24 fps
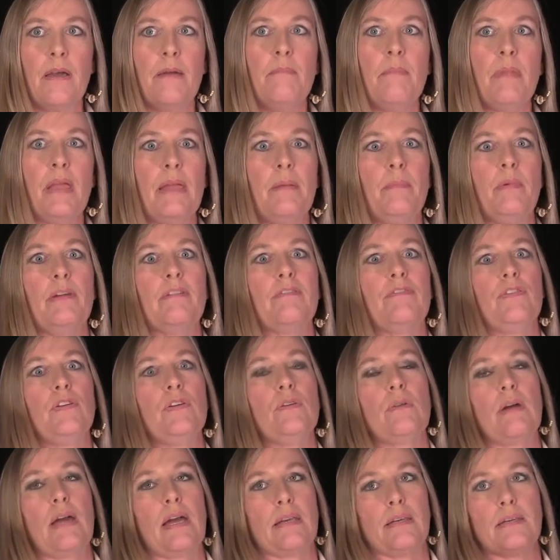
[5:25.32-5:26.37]
Maybe if
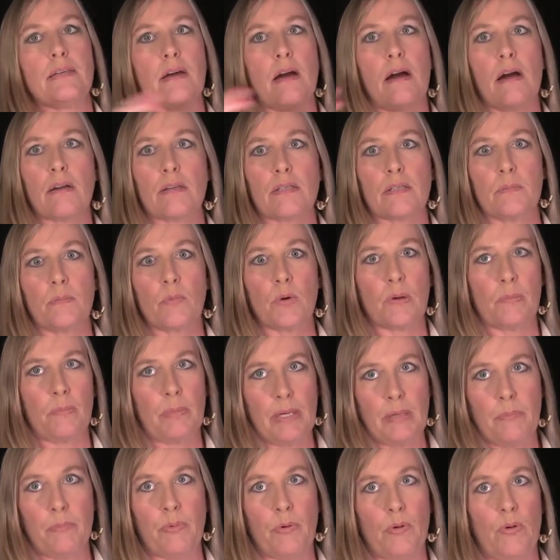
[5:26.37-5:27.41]
you had talked to more
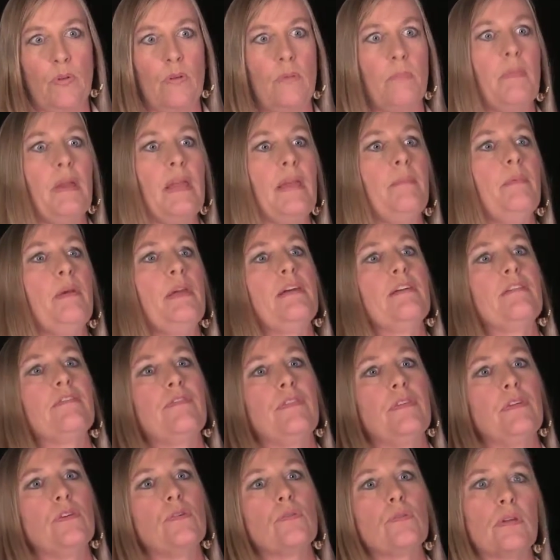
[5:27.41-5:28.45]
people. Maybe
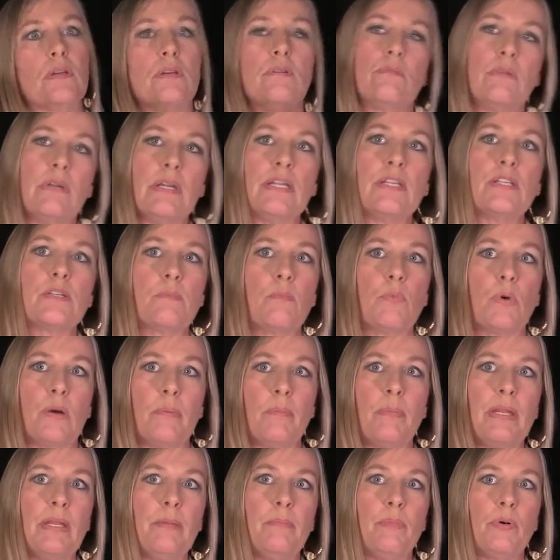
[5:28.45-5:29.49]
if you could reach more
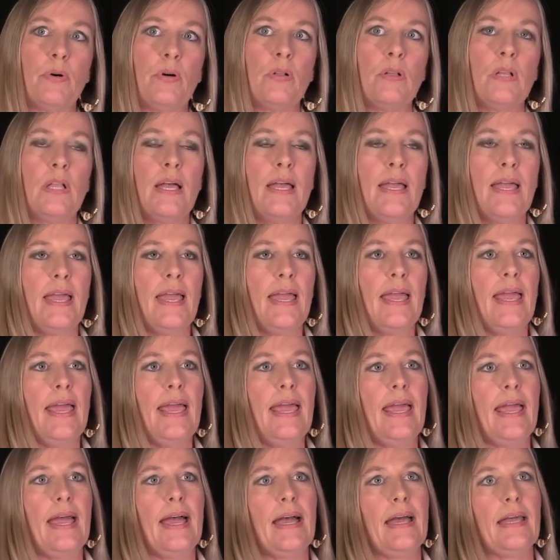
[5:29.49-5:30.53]
people.
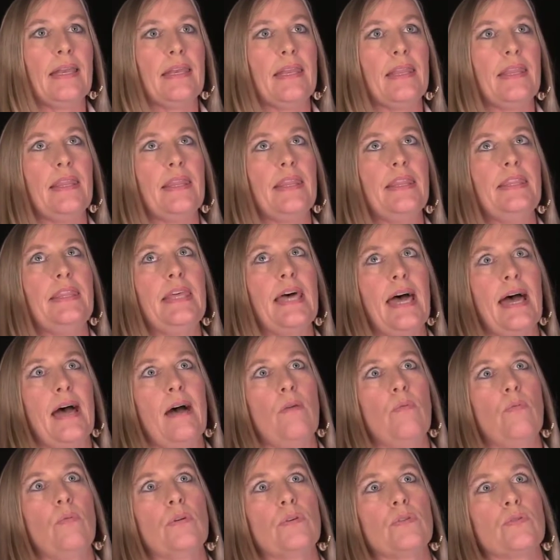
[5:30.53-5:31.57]
And
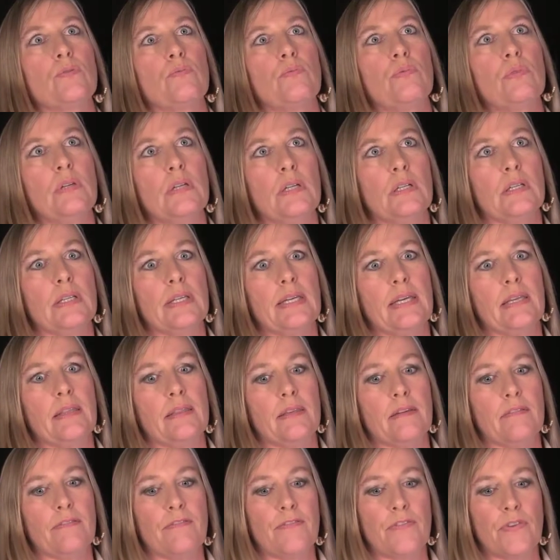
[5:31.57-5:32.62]
that was really
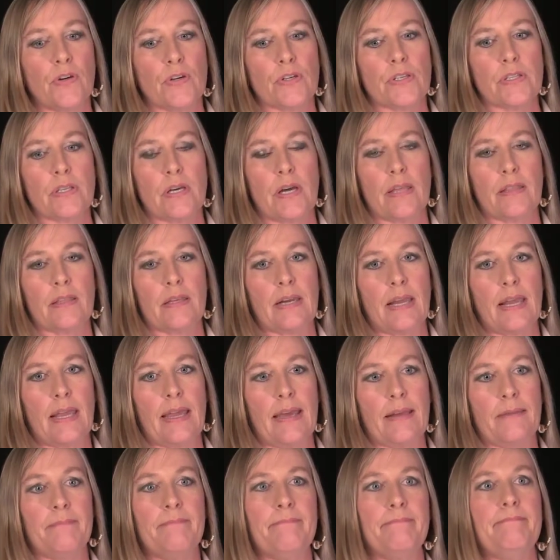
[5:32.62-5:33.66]
the first thought that I
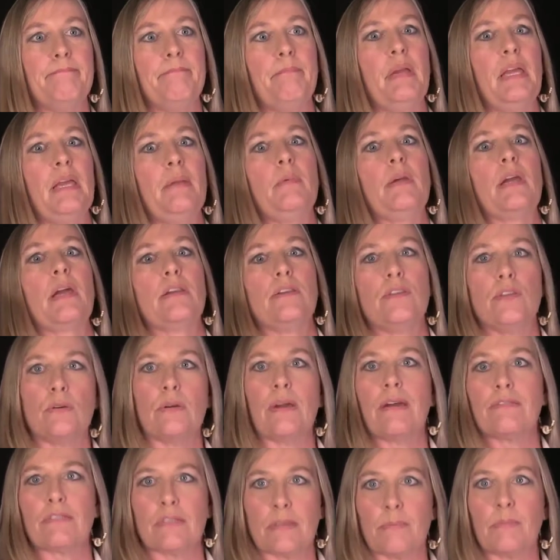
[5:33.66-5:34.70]
had, maybe I do
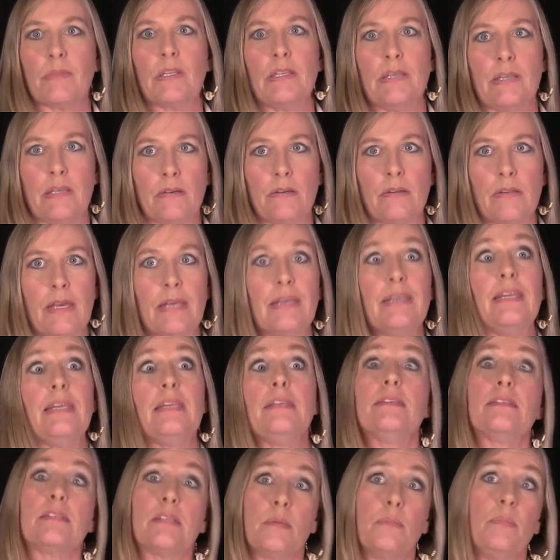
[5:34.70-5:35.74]
have something here that
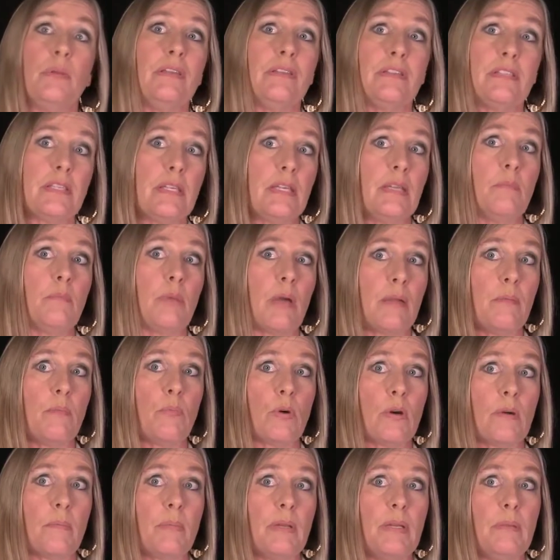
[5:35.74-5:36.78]
needs to be seen by
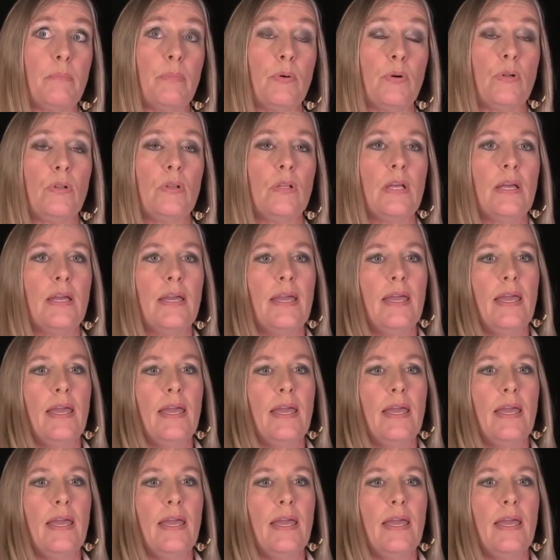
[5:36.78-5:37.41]
more people.